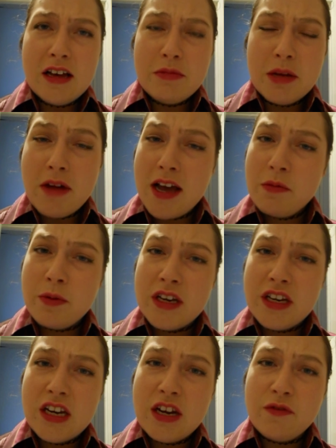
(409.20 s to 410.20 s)
In my
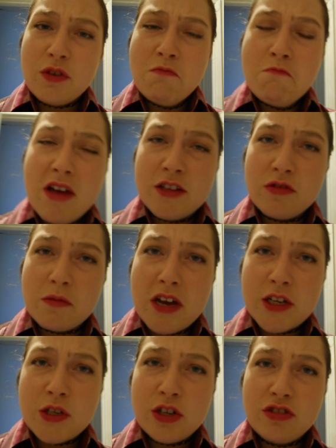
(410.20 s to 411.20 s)
opinion, if you mess with
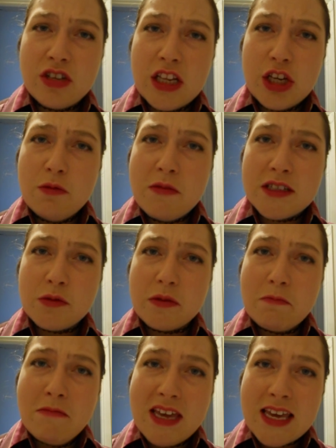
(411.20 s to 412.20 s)
my children, then you mess
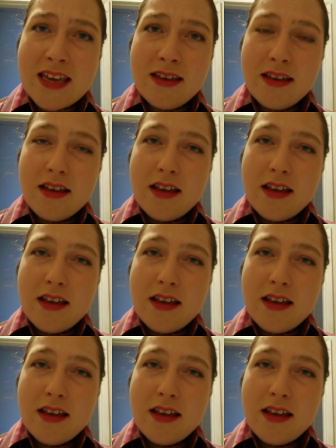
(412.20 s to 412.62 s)
with me.